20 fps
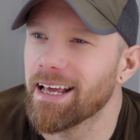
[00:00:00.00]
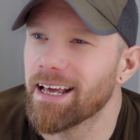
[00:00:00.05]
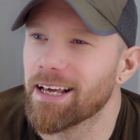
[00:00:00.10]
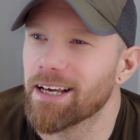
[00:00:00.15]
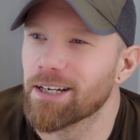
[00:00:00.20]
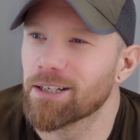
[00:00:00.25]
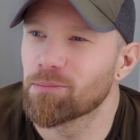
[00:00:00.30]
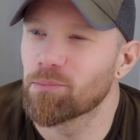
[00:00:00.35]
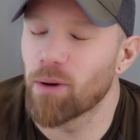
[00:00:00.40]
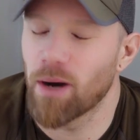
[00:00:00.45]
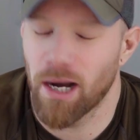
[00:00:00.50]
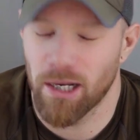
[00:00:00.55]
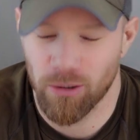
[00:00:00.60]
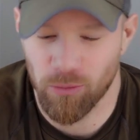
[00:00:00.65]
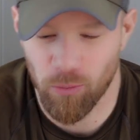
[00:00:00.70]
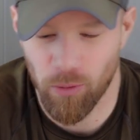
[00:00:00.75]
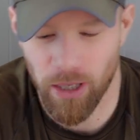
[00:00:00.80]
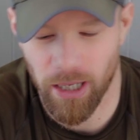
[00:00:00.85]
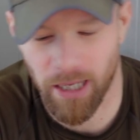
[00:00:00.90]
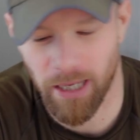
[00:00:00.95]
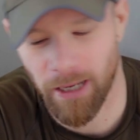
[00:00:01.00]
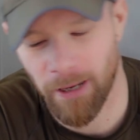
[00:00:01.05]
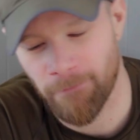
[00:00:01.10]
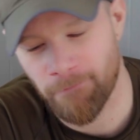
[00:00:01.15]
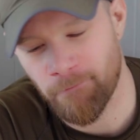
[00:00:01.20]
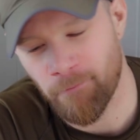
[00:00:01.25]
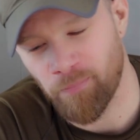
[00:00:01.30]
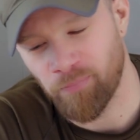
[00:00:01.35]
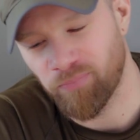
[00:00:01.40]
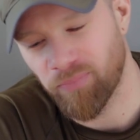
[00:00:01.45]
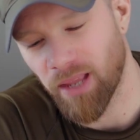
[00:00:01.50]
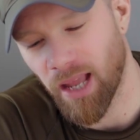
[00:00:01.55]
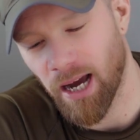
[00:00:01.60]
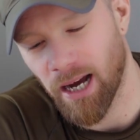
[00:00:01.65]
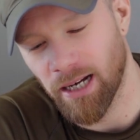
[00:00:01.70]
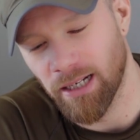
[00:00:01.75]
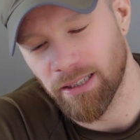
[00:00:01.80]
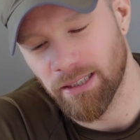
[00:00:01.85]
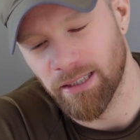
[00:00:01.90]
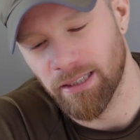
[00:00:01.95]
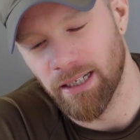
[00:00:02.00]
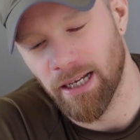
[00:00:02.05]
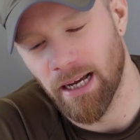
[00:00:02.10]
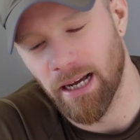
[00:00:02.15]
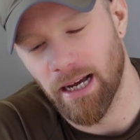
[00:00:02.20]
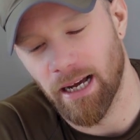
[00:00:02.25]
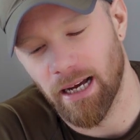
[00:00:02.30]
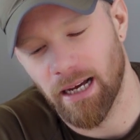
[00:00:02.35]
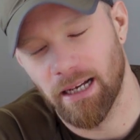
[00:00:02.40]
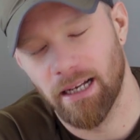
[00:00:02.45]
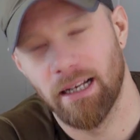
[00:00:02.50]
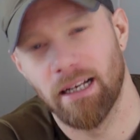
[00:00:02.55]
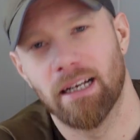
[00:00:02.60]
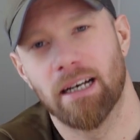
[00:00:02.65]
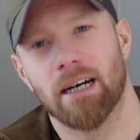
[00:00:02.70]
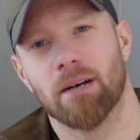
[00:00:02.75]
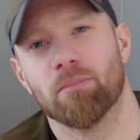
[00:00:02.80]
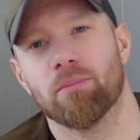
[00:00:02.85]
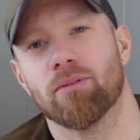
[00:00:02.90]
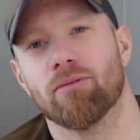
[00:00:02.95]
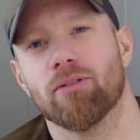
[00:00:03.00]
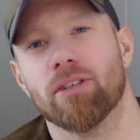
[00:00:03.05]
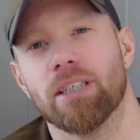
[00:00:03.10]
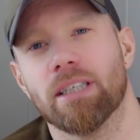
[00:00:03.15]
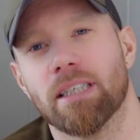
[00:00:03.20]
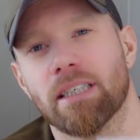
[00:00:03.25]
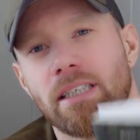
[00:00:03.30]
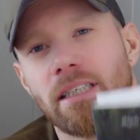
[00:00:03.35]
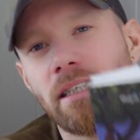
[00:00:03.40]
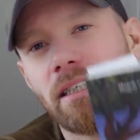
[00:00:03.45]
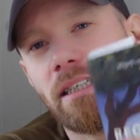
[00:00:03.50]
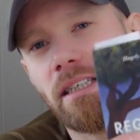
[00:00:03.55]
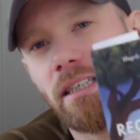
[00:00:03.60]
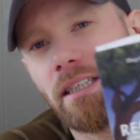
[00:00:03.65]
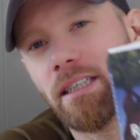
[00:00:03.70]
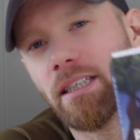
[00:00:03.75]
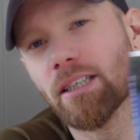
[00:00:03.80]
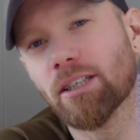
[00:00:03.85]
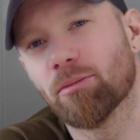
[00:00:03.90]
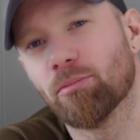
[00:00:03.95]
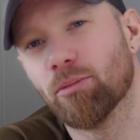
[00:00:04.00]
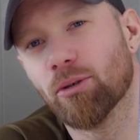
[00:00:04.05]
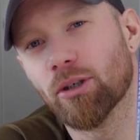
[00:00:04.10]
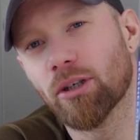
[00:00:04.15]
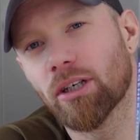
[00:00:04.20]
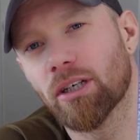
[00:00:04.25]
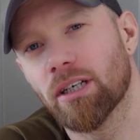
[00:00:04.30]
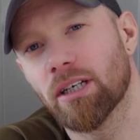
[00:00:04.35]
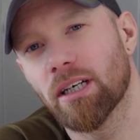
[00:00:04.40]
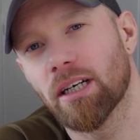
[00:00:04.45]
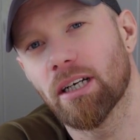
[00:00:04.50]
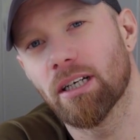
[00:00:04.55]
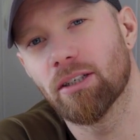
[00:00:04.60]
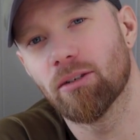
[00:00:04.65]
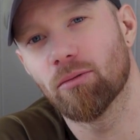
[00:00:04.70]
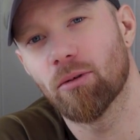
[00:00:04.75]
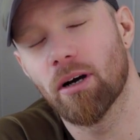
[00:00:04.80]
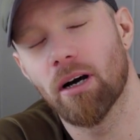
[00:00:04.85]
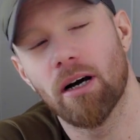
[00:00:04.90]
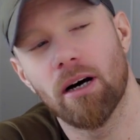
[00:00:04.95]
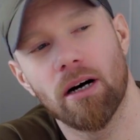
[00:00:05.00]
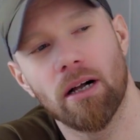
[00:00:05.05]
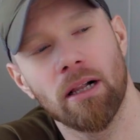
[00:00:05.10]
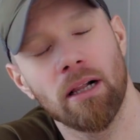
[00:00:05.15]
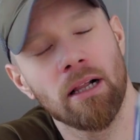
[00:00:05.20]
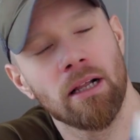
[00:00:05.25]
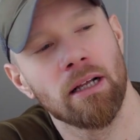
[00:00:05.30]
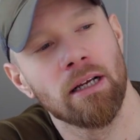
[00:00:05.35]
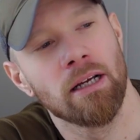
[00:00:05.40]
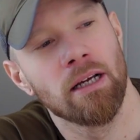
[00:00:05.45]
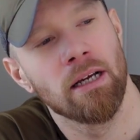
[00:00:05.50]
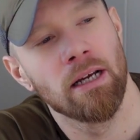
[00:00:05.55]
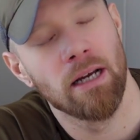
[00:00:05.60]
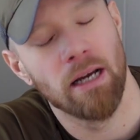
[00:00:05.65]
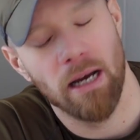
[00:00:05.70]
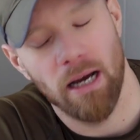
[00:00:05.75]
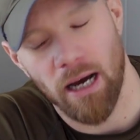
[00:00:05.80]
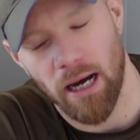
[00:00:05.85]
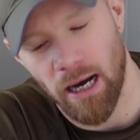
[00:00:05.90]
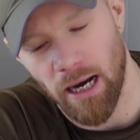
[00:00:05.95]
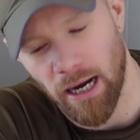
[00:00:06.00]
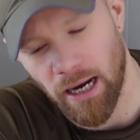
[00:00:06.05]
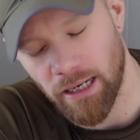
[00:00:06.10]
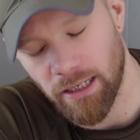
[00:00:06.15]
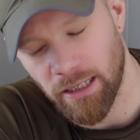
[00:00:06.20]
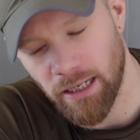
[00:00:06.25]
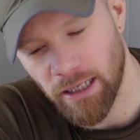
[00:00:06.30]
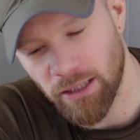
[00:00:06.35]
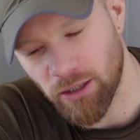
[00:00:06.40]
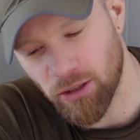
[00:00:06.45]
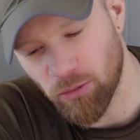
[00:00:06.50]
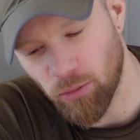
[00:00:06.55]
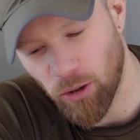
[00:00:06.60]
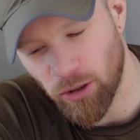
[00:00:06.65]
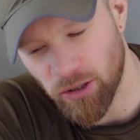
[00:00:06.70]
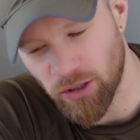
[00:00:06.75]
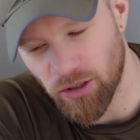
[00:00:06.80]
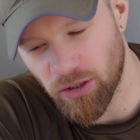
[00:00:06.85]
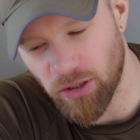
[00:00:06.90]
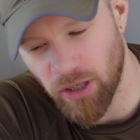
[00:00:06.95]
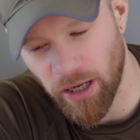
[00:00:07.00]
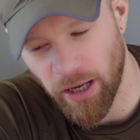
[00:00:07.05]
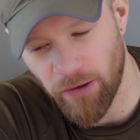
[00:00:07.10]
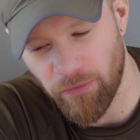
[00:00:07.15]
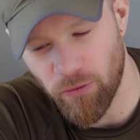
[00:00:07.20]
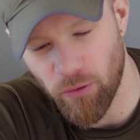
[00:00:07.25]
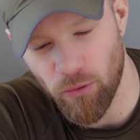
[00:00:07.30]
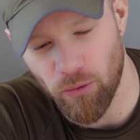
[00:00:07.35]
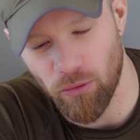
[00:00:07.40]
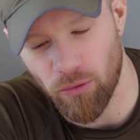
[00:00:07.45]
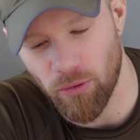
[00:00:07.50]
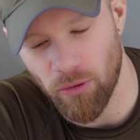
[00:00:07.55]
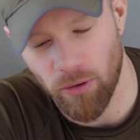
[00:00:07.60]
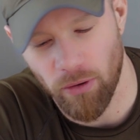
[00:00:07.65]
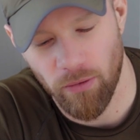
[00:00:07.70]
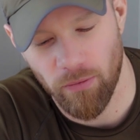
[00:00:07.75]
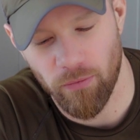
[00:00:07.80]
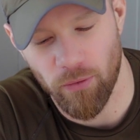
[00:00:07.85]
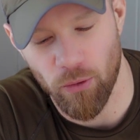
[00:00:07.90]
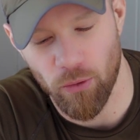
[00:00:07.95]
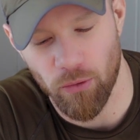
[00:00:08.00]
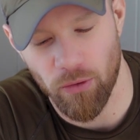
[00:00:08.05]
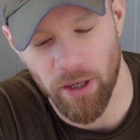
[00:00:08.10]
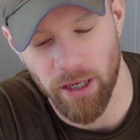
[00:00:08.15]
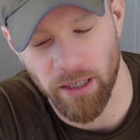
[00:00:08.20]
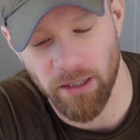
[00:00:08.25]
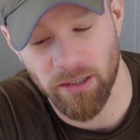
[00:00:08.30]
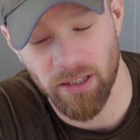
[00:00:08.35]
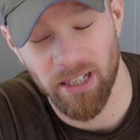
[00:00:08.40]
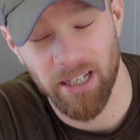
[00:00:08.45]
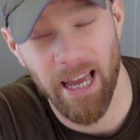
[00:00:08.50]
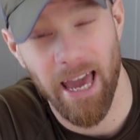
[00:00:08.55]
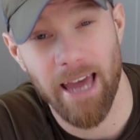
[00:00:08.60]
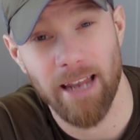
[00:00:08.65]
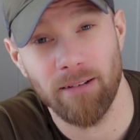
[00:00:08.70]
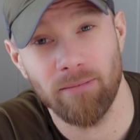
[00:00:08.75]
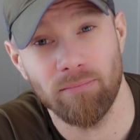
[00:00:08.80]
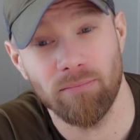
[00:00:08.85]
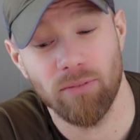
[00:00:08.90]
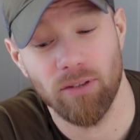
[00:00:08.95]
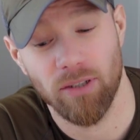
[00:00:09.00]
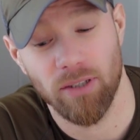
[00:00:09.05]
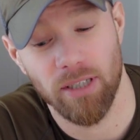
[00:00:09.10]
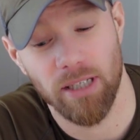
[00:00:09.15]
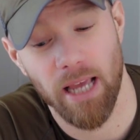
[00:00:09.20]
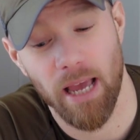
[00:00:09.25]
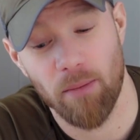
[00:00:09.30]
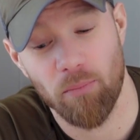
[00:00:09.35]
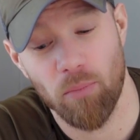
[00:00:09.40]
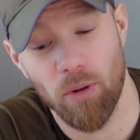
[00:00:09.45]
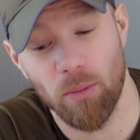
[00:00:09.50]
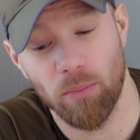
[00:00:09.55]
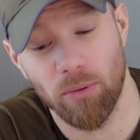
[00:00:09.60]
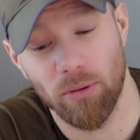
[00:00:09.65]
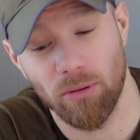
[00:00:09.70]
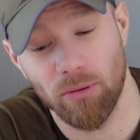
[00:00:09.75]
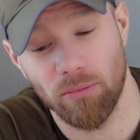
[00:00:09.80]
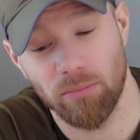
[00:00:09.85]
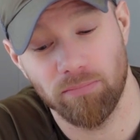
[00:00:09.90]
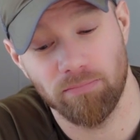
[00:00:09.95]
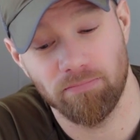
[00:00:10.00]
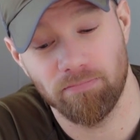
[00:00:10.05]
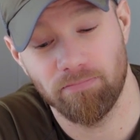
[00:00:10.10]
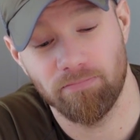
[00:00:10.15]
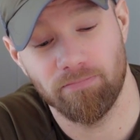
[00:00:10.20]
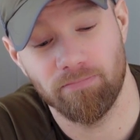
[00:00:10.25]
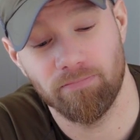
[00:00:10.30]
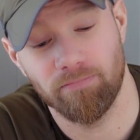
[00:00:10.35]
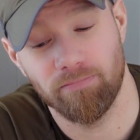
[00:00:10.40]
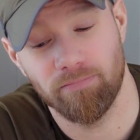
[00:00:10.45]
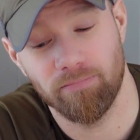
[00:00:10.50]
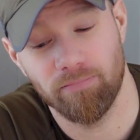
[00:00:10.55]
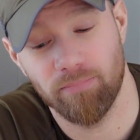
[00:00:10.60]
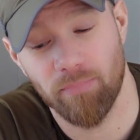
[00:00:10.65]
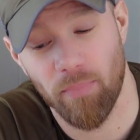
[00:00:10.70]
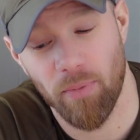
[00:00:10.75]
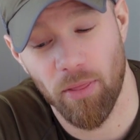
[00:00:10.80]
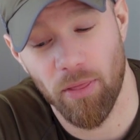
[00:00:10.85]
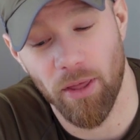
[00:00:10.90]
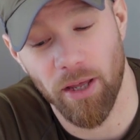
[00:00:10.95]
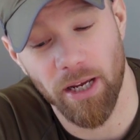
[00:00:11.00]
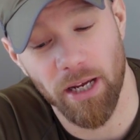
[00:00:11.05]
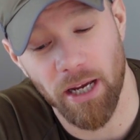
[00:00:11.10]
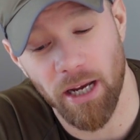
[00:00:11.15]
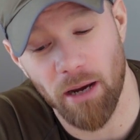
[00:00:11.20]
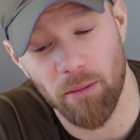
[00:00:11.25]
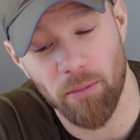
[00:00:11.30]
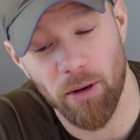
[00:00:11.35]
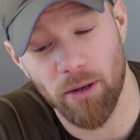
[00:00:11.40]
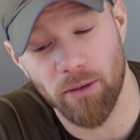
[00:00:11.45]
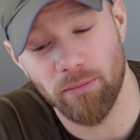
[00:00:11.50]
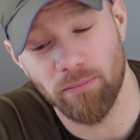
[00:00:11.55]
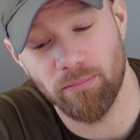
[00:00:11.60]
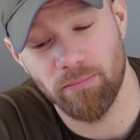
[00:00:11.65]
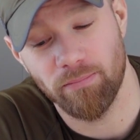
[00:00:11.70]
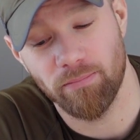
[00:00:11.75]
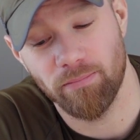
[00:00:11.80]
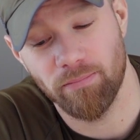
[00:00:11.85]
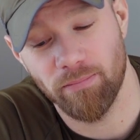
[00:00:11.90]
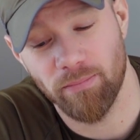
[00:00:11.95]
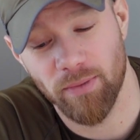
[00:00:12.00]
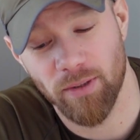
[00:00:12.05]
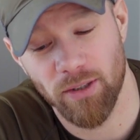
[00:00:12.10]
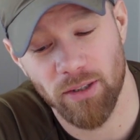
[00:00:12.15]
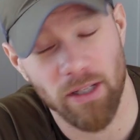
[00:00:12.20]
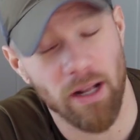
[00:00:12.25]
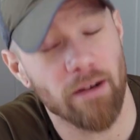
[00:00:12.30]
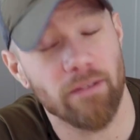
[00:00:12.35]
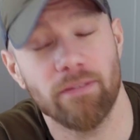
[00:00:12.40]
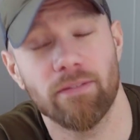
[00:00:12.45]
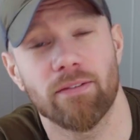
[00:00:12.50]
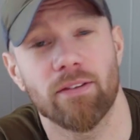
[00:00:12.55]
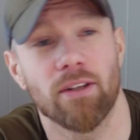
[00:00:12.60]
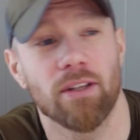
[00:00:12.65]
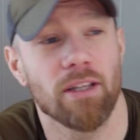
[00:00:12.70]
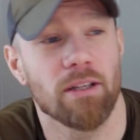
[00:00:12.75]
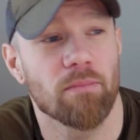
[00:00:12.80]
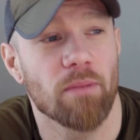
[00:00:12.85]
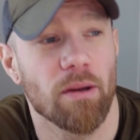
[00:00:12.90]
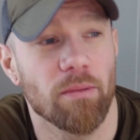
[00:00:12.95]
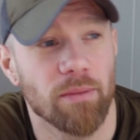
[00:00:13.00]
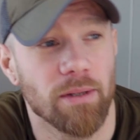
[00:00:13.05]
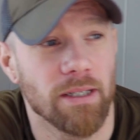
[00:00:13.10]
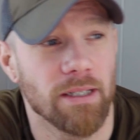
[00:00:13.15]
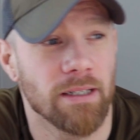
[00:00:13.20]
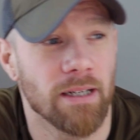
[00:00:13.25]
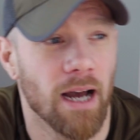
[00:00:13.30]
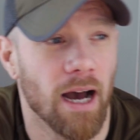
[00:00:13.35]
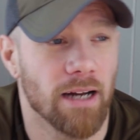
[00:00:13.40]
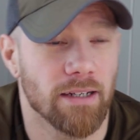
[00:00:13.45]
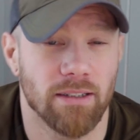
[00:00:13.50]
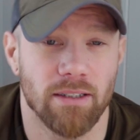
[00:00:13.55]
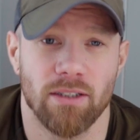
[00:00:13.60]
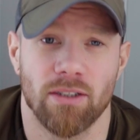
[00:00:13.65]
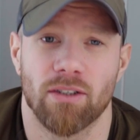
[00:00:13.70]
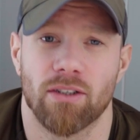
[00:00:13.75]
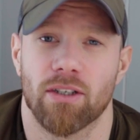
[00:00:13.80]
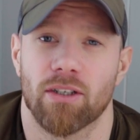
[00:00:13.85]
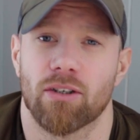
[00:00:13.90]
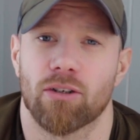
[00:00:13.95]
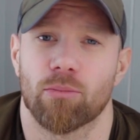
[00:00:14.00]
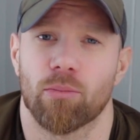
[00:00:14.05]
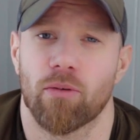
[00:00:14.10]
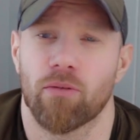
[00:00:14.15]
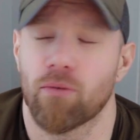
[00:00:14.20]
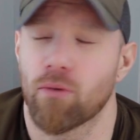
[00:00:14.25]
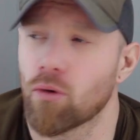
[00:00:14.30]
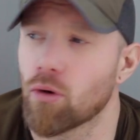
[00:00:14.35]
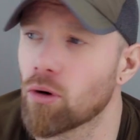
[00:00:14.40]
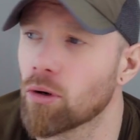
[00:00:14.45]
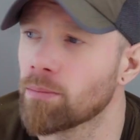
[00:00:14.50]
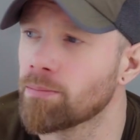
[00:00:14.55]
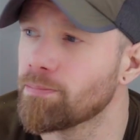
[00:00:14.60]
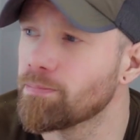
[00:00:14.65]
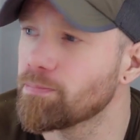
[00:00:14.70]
this past week, and I've been reading this book as well, and I just wanted to say a few things, again, just to get people thinking about stuff that they maybe hadn't considered before.